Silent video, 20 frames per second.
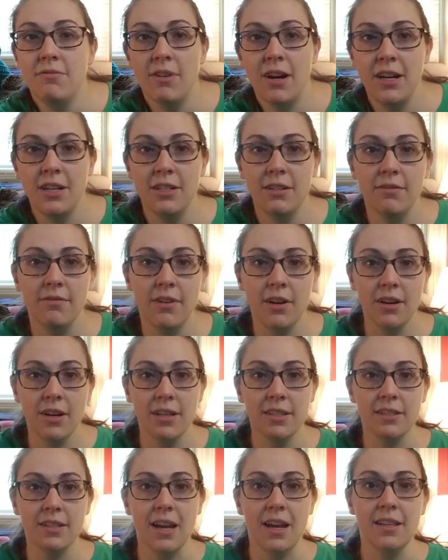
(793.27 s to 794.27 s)
range in
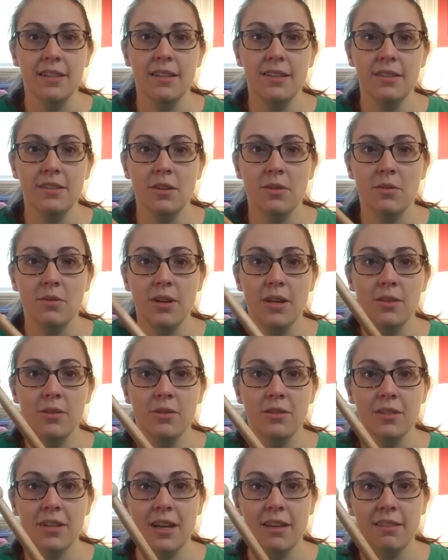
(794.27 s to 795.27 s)
various sizes, so it
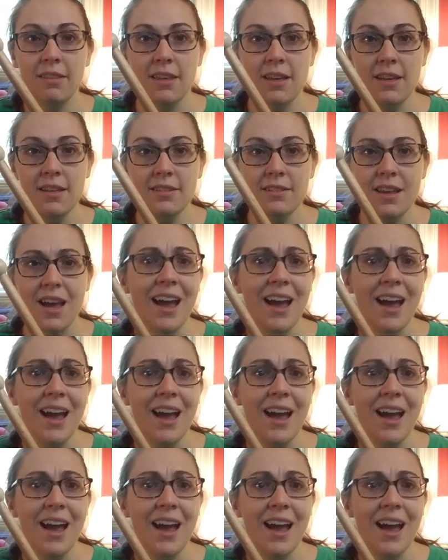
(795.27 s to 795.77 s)
looks like this.